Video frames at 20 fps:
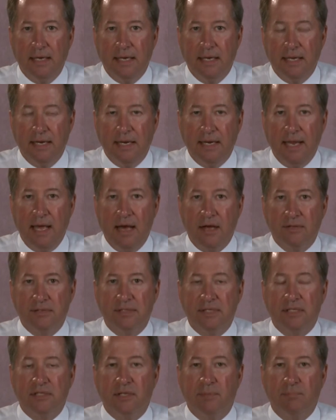and
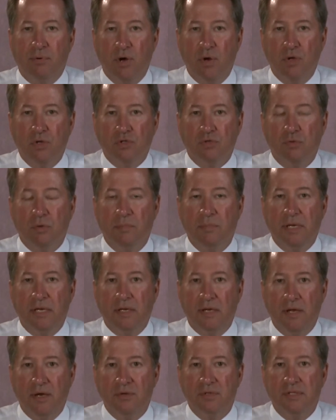announce that the polls will be
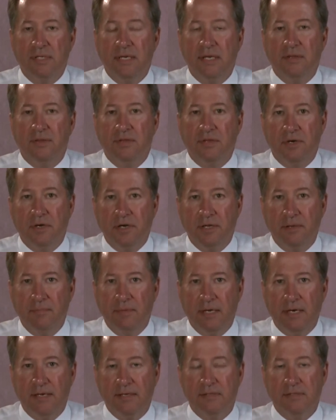closing in 30
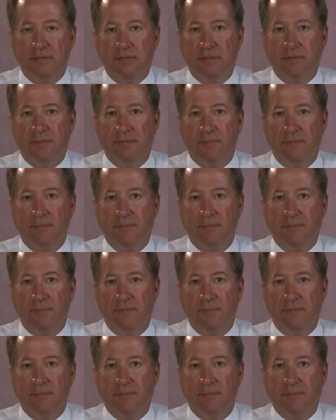minutes.